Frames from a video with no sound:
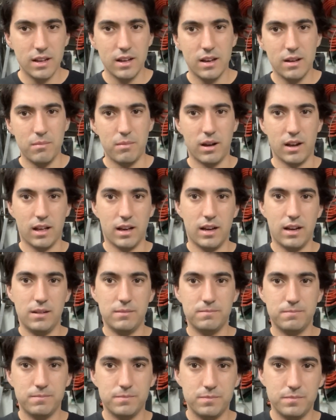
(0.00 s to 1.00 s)
But
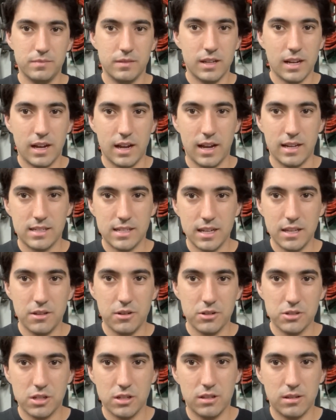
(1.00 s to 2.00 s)
I'd say
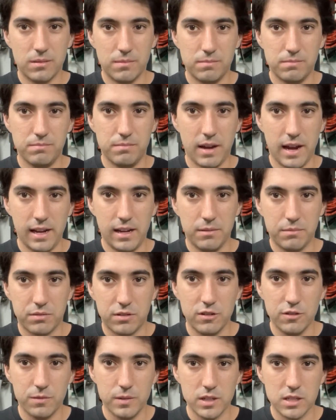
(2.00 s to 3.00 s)
those are the main
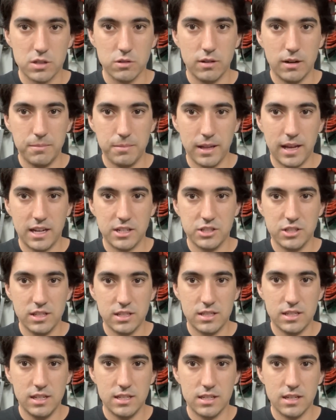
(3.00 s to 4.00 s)
improvements to Whiplash this
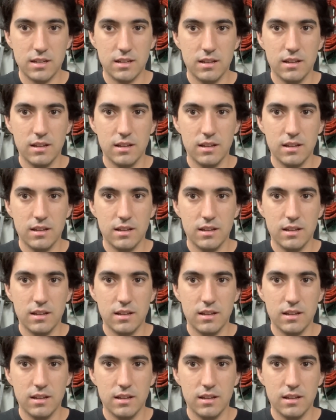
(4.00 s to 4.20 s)
season.